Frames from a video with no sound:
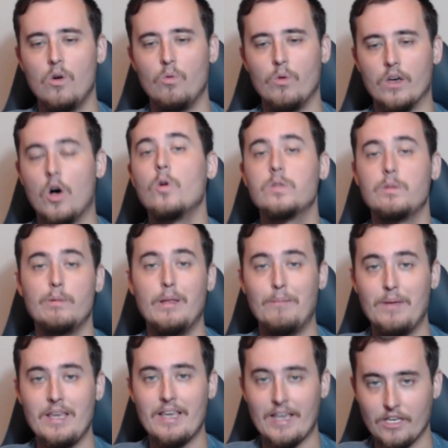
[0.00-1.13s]
will ultimately
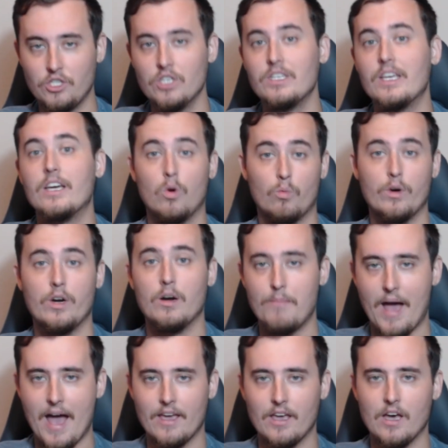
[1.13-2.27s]
be is just a career
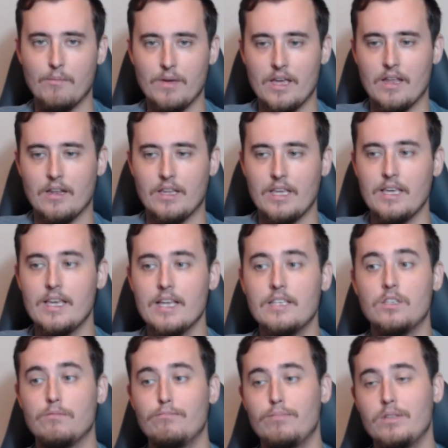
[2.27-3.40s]
backup, and he gets
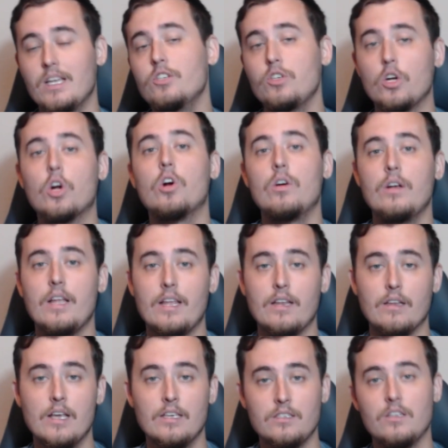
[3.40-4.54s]
to potentially earn and
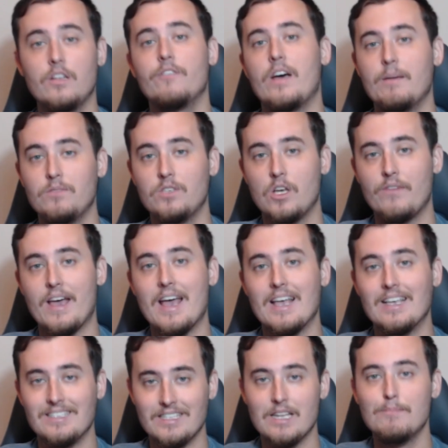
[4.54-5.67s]
solidify himself
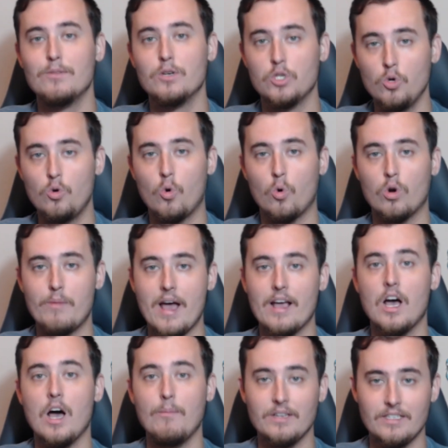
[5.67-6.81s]
as the number two quarterback
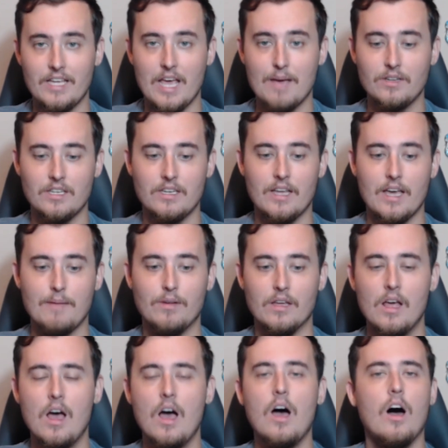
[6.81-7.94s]
up in Tampa tonight. But
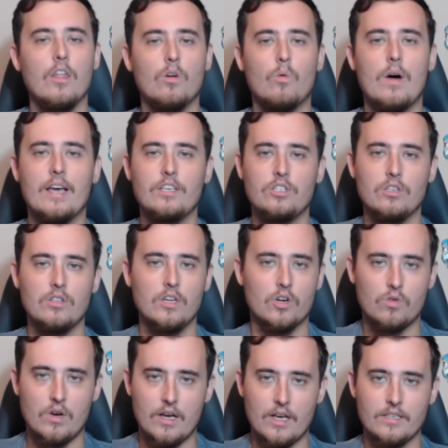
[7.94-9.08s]
otherwise, you look
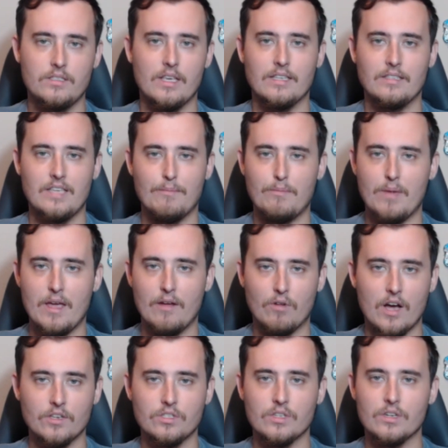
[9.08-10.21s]
across that Tampa Bay
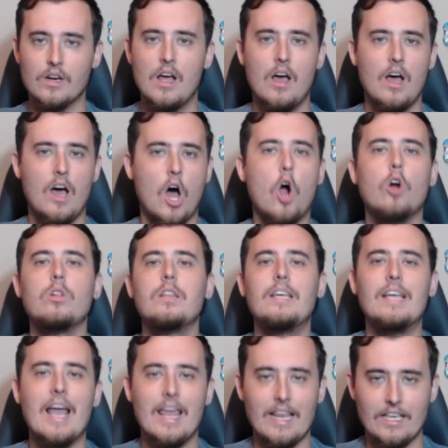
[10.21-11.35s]
roster, hardly
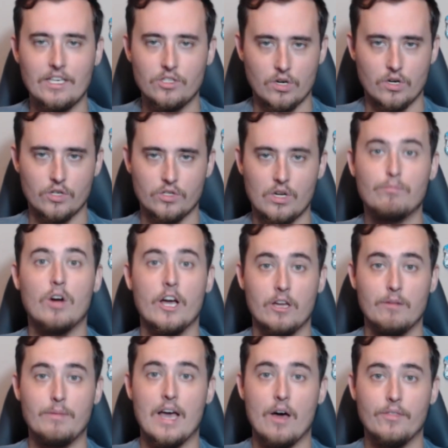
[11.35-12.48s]
any starters are probably going
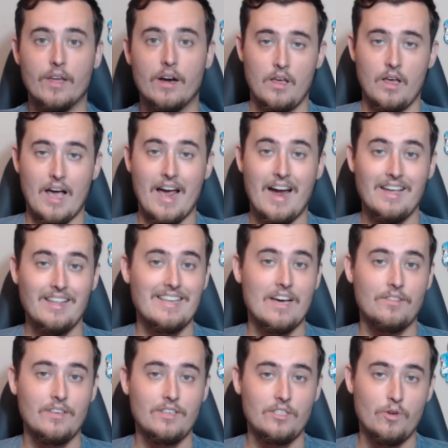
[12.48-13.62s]
to be out there. I highly
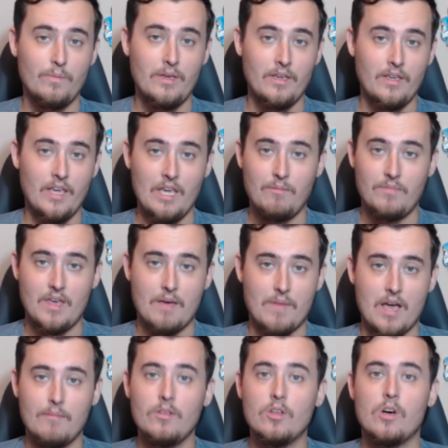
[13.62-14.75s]
doubt this is going to be a game that
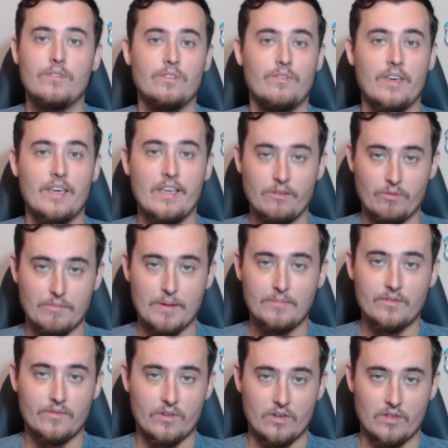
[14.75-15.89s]
Miami Dolphins fans remember
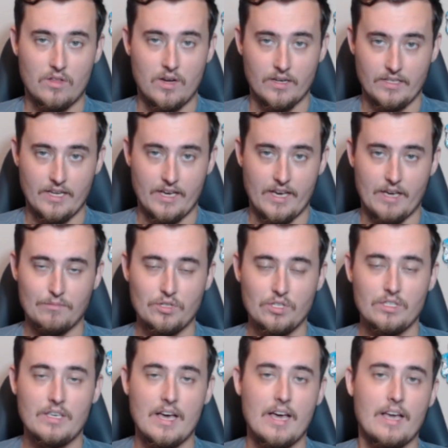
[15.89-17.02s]
for a long time.
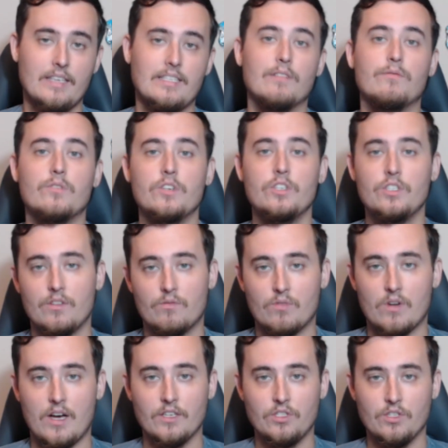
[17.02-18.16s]
Just guys at the fringes of the
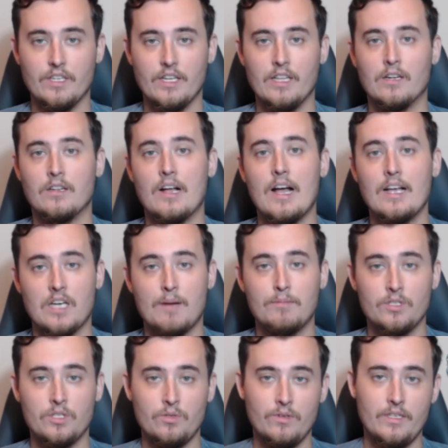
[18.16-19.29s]
roster getting their last
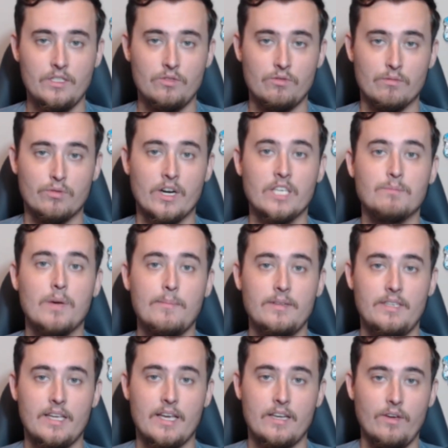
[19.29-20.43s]
opportunities to impress Mike
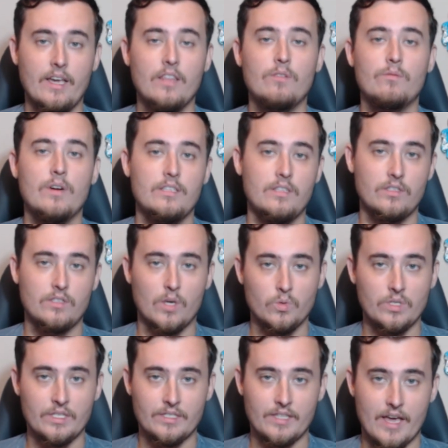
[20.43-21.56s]
McDaniel and the rest of this
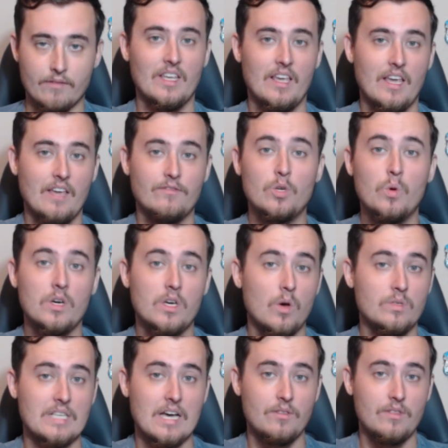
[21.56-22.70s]
coaching staff. If Tua
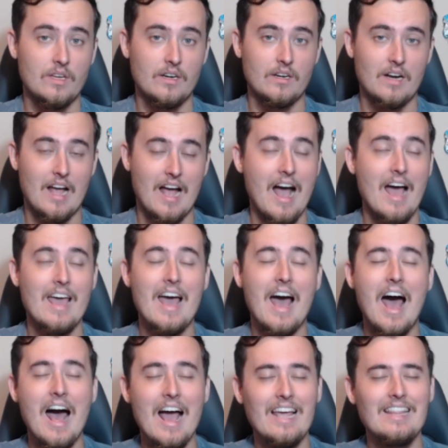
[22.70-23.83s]
goes out there, I
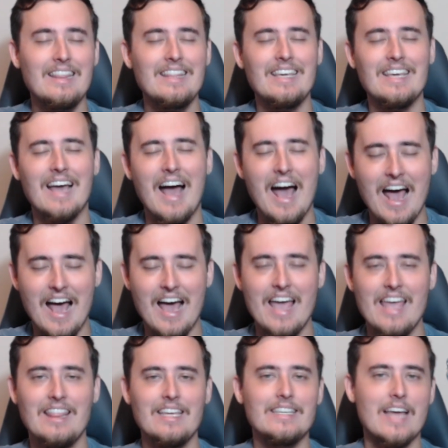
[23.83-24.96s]
highly,
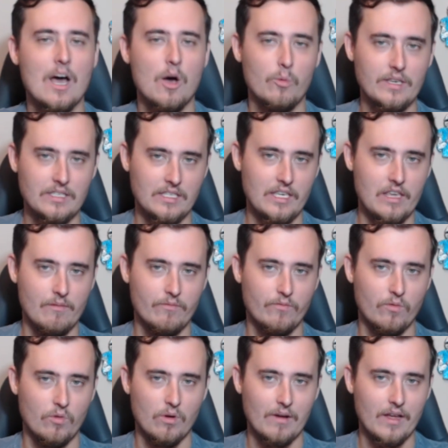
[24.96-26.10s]
highly doubt we see him
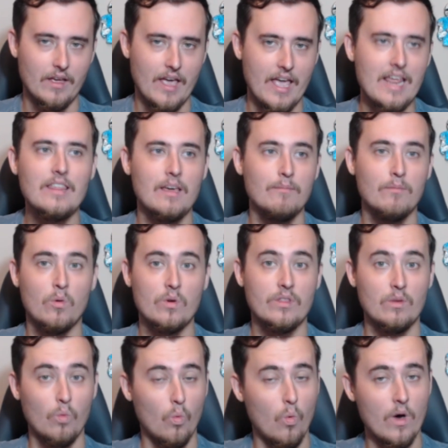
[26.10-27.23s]
for anything more
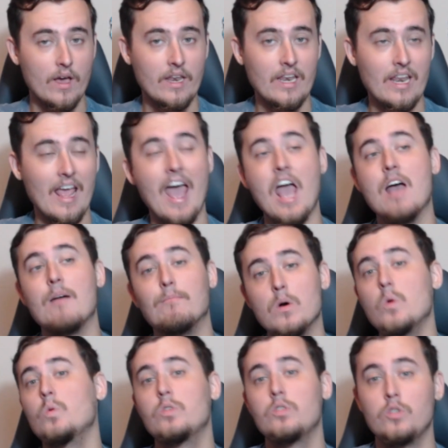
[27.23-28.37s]
than one, at
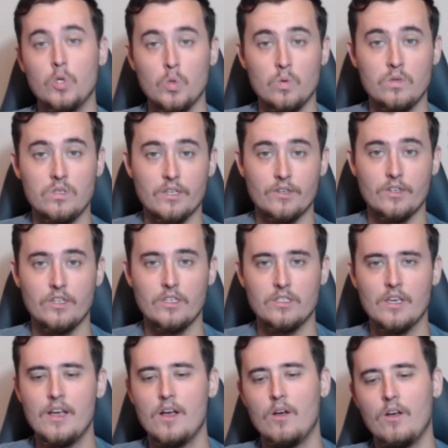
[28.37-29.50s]
most two series
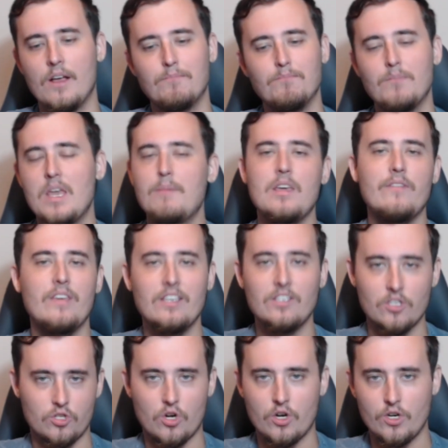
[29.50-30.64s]
maybe if he's the
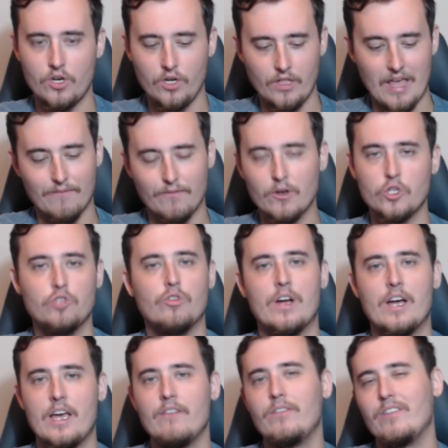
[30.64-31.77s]
starter that first
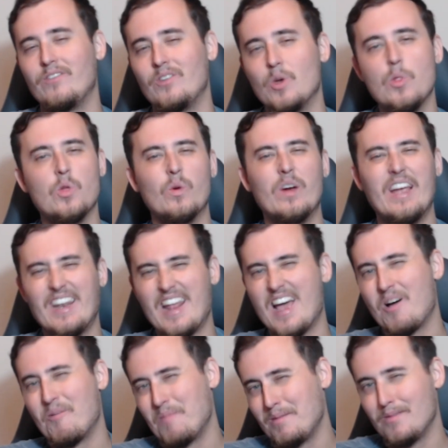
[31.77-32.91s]
drive, if you go three and
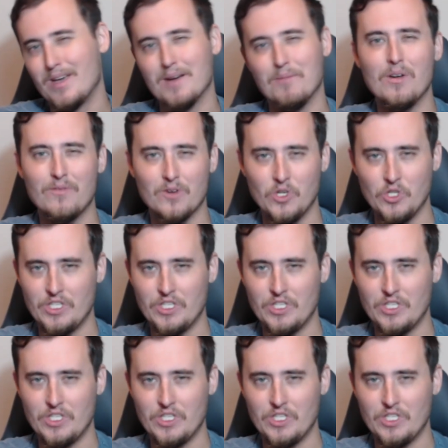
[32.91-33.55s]
out, maybe pick up one first